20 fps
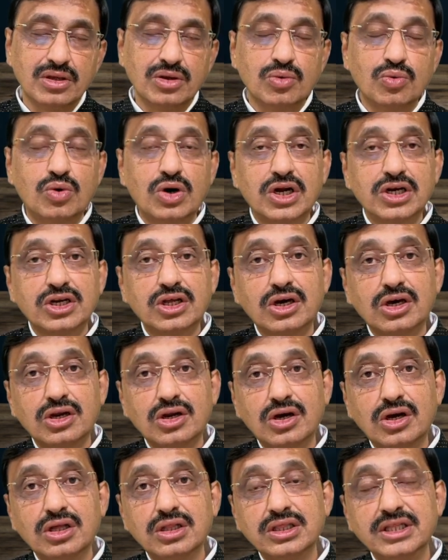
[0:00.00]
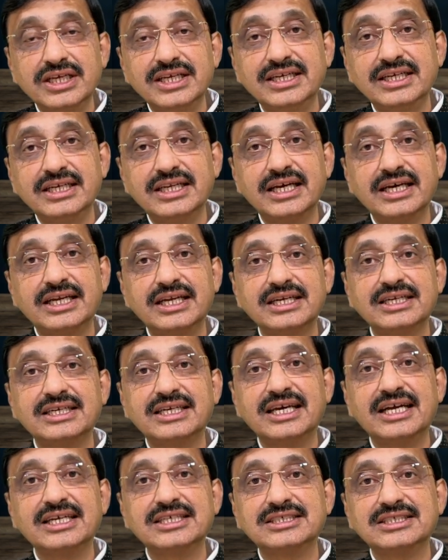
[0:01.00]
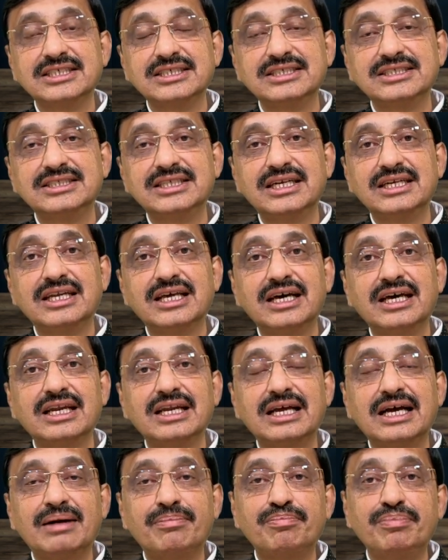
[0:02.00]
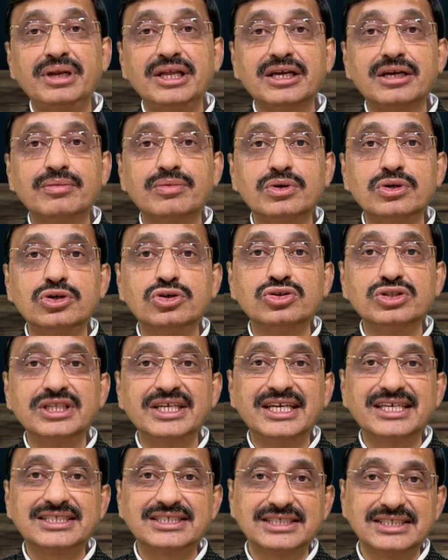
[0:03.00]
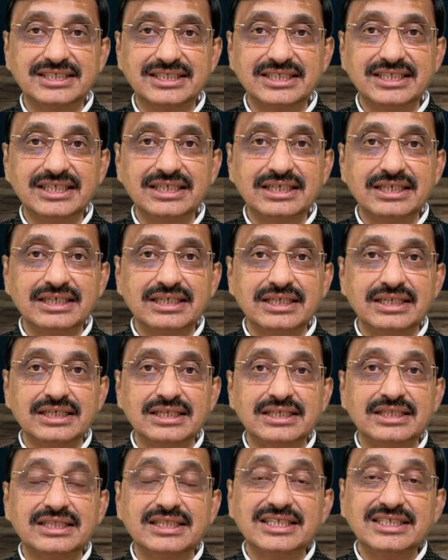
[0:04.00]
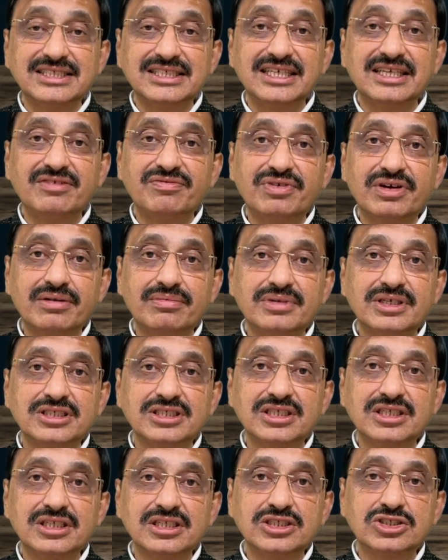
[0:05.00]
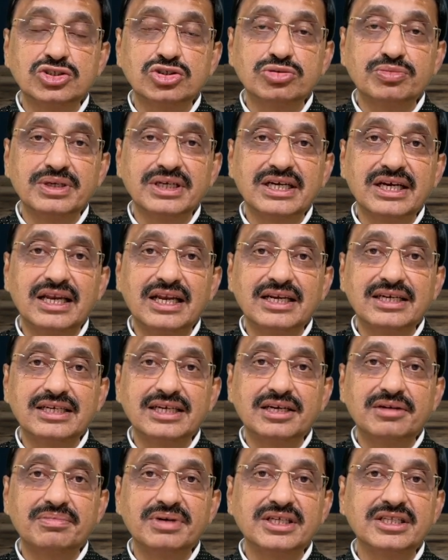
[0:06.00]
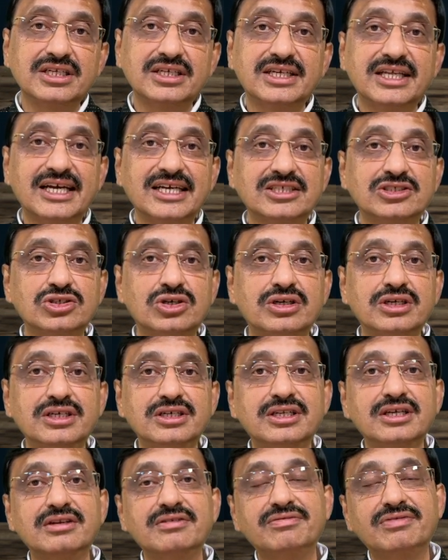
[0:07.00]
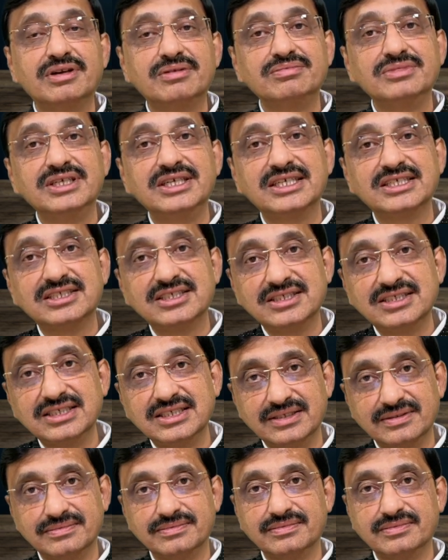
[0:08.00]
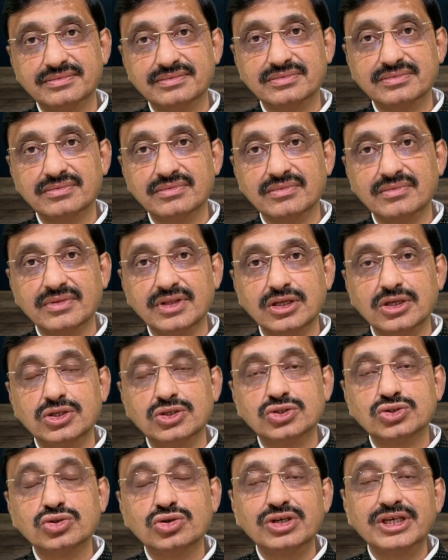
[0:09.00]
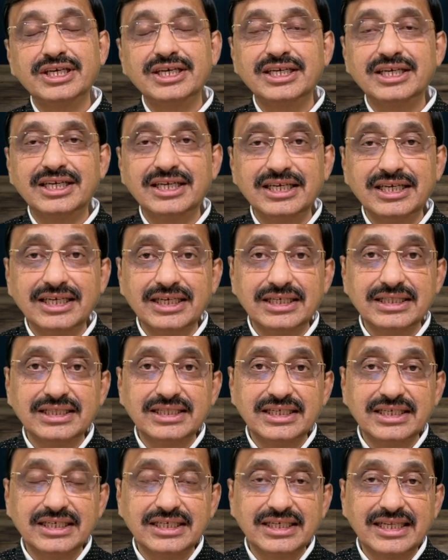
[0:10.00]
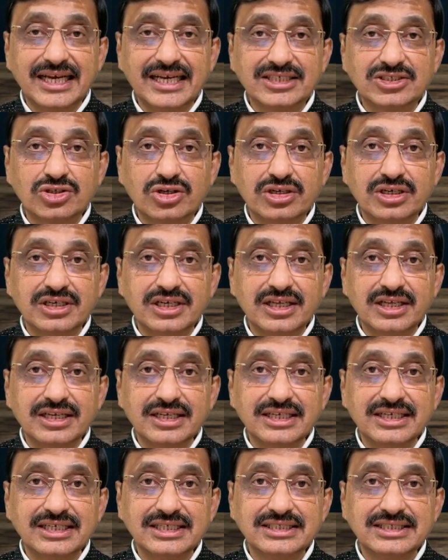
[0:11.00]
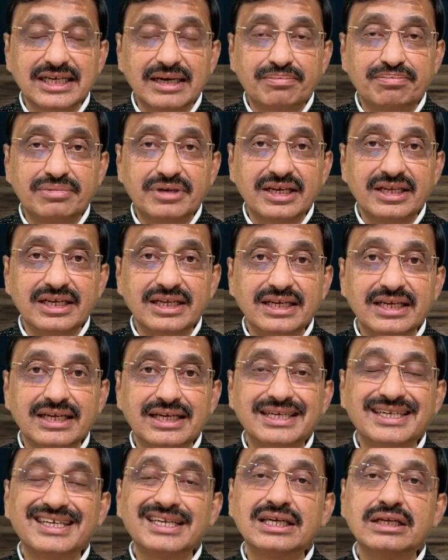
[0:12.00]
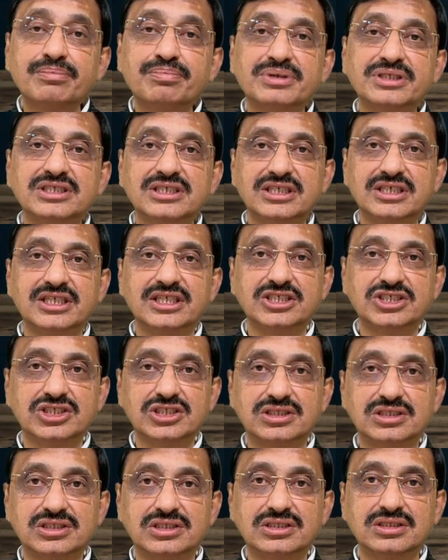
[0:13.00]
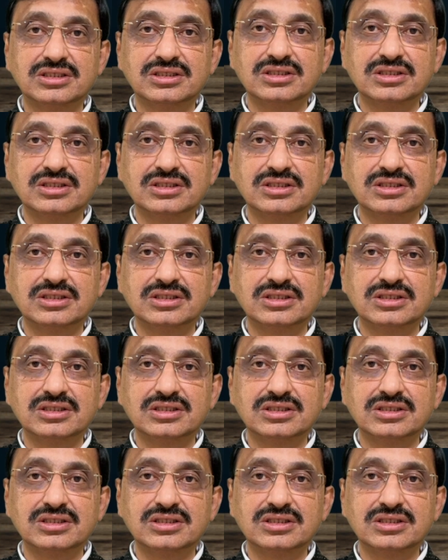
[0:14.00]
what are all the indirect taxes that are applicable to the SSE. This information is to be collected by the tax auditor from the SSE. So the tax auditor is obtaining written representations.